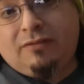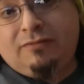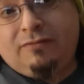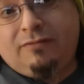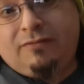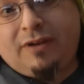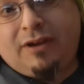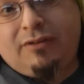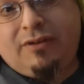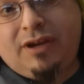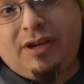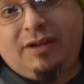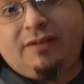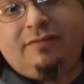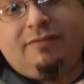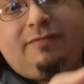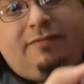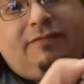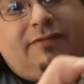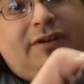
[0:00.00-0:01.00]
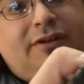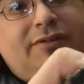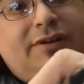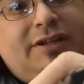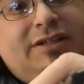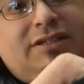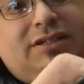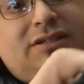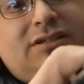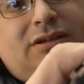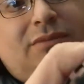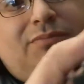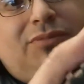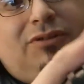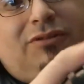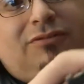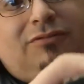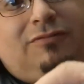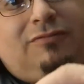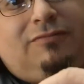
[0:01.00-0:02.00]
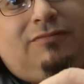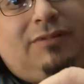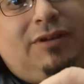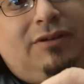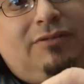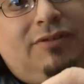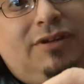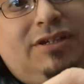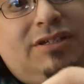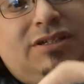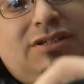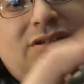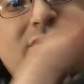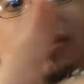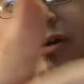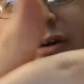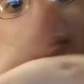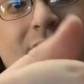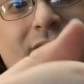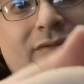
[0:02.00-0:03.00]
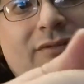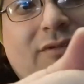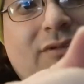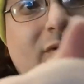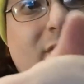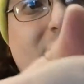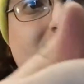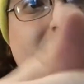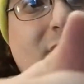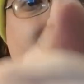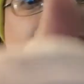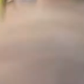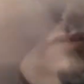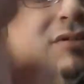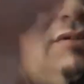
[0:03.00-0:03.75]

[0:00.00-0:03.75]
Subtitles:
very, very supple. Very soft.